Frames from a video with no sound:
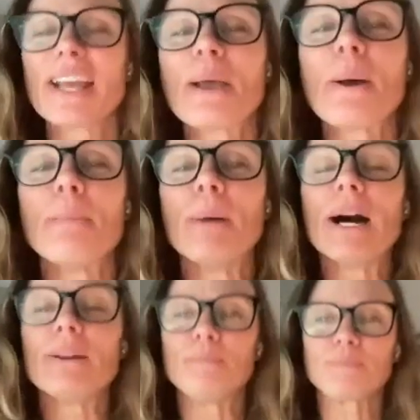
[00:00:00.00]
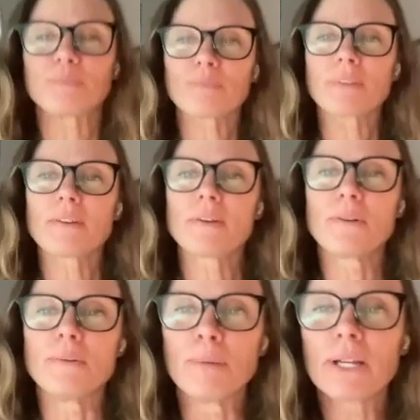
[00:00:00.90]
person. But
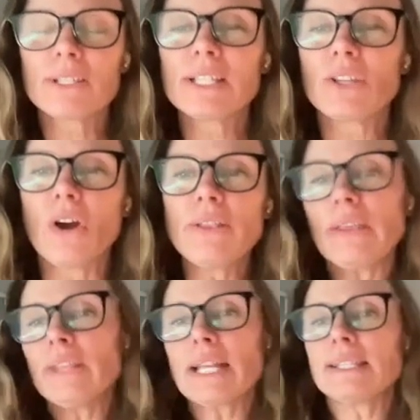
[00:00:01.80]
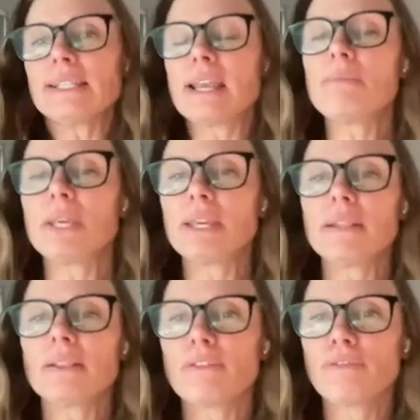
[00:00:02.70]
because and then that's the same
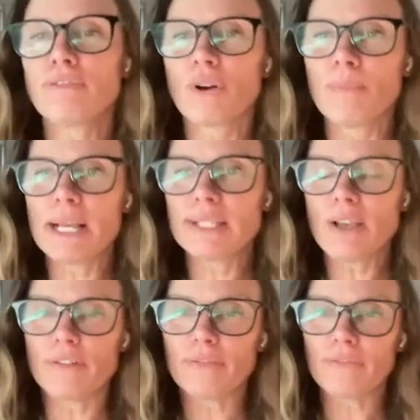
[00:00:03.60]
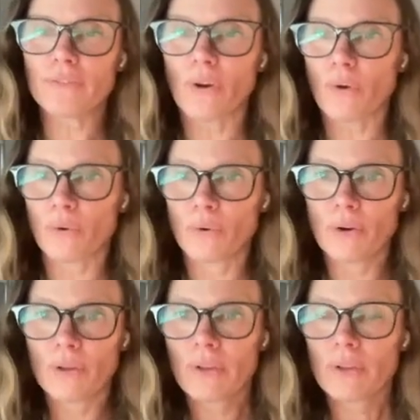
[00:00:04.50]
thing for myself.
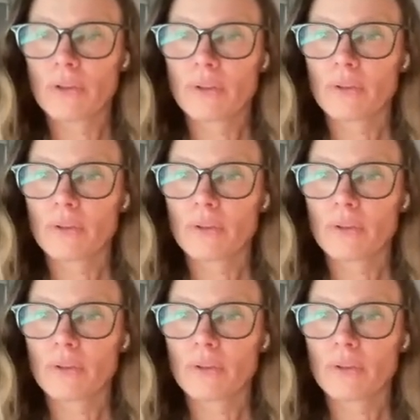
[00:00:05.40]
So